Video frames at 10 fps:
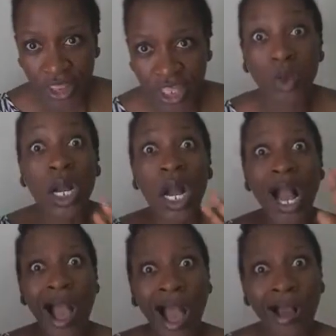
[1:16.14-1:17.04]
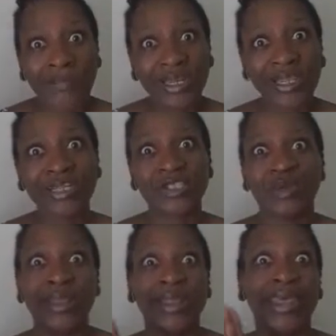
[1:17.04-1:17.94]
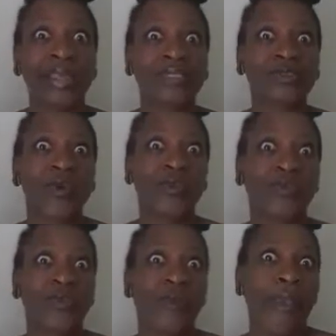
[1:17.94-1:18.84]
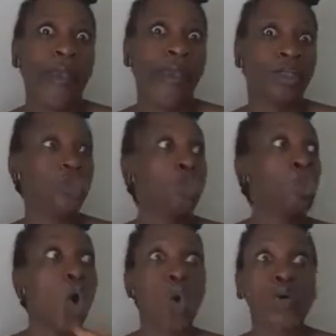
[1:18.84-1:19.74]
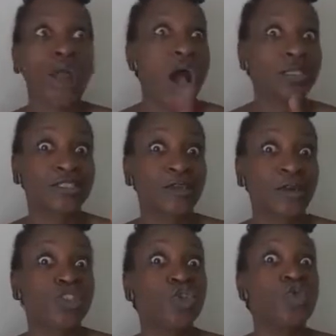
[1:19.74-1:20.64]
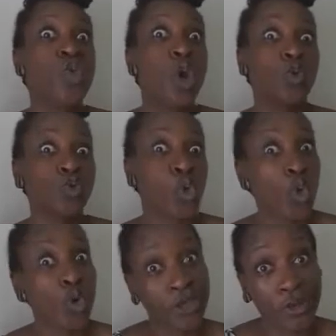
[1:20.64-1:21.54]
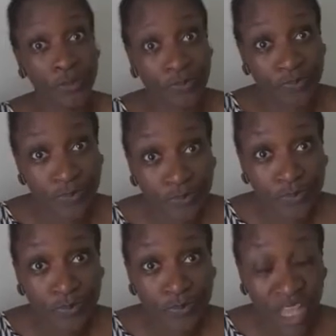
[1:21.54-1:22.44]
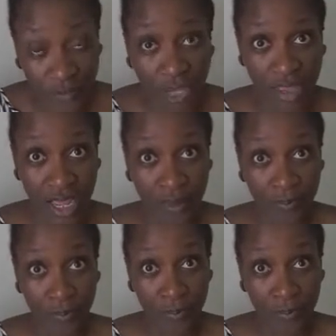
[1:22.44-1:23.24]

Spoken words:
they will come and get you and get all of your hair. Don't answer unless you know who's calling you. Have you heard that?